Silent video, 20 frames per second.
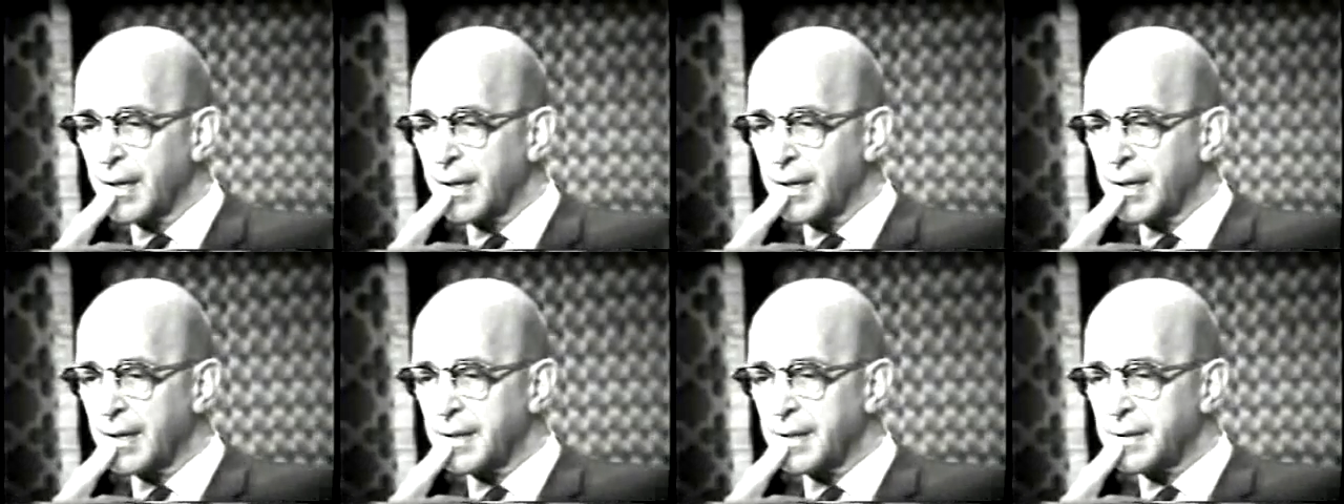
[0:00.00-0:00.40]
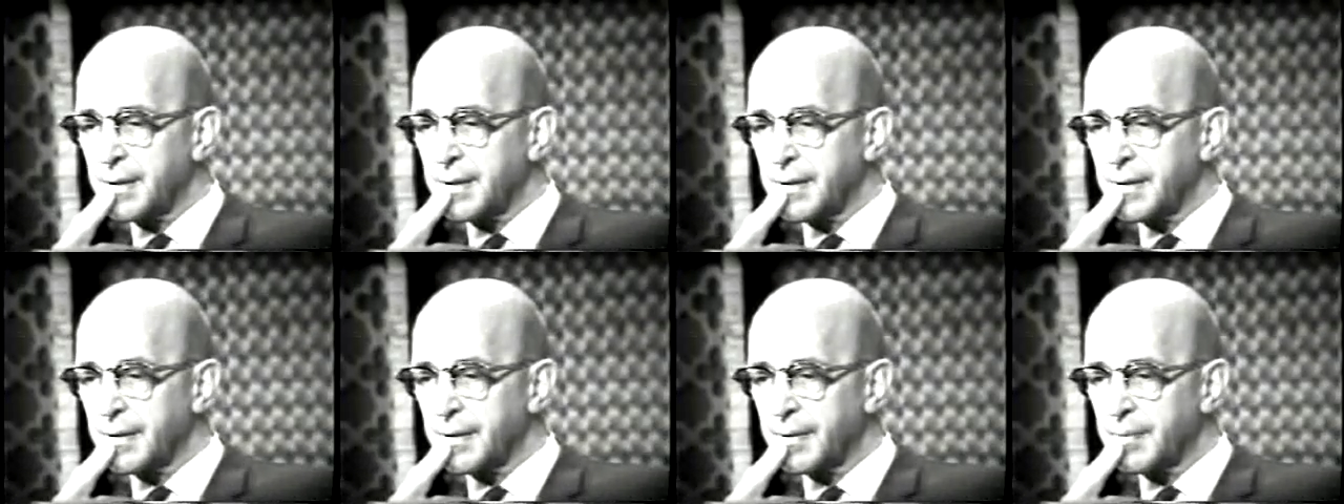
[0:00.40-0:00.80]

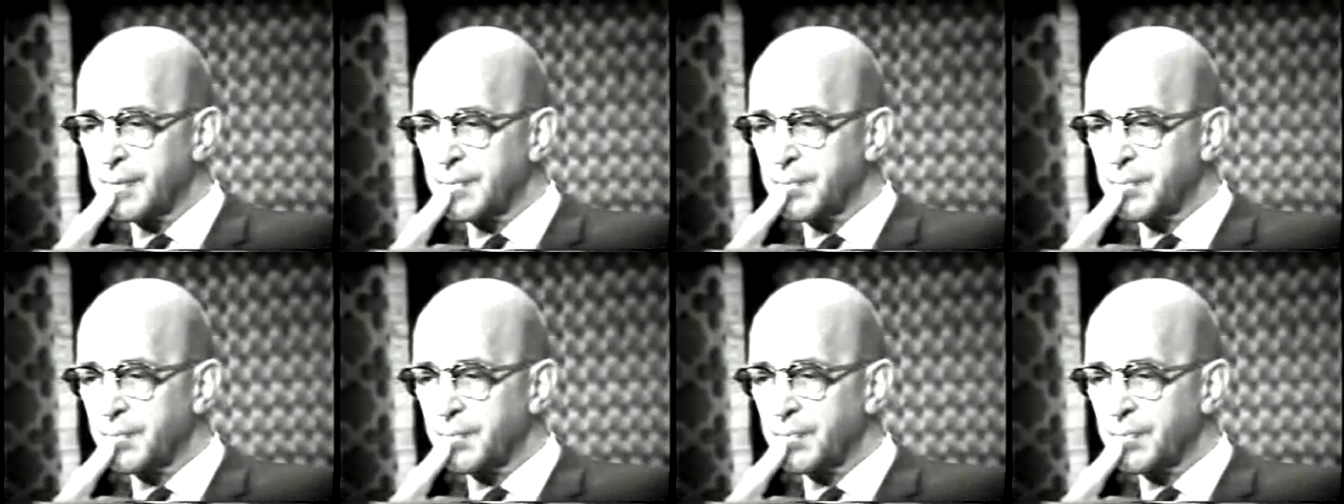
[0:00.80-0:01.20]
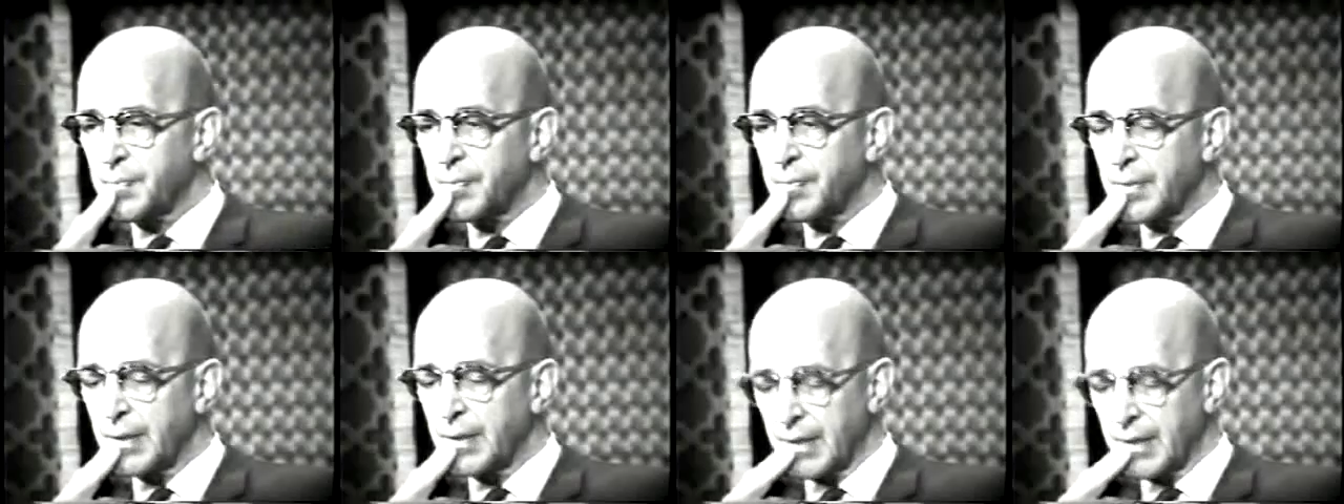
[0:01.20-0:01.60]
and
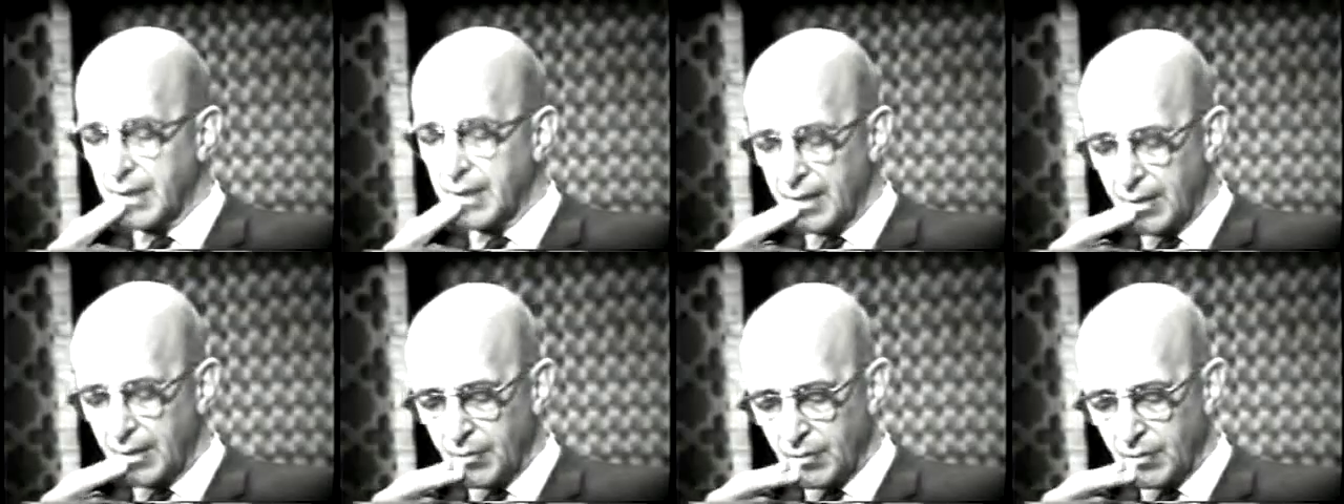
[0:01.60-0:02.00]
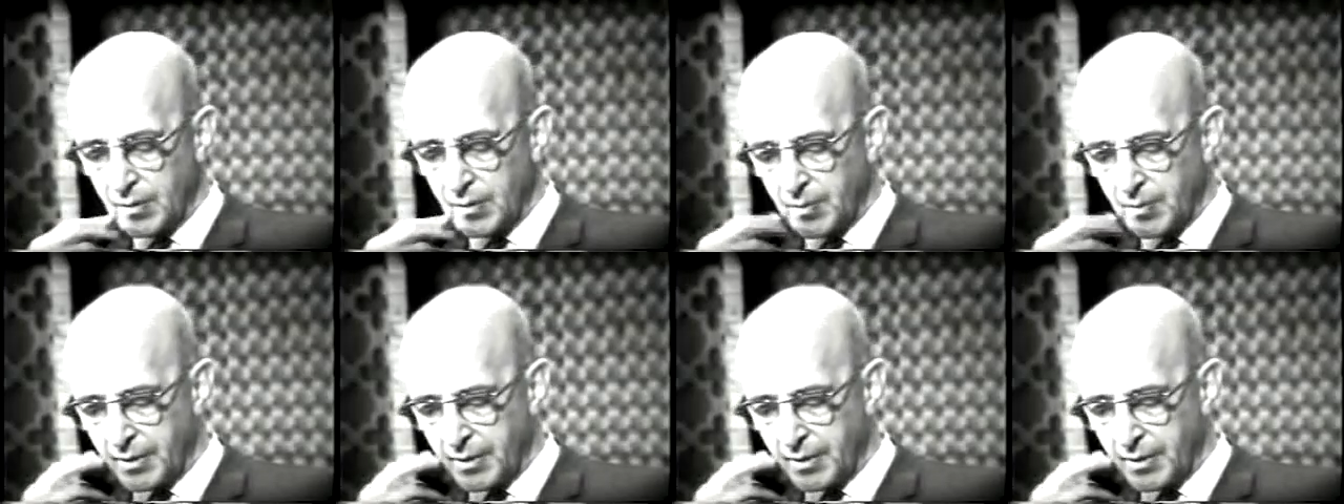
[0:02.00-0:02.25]
he will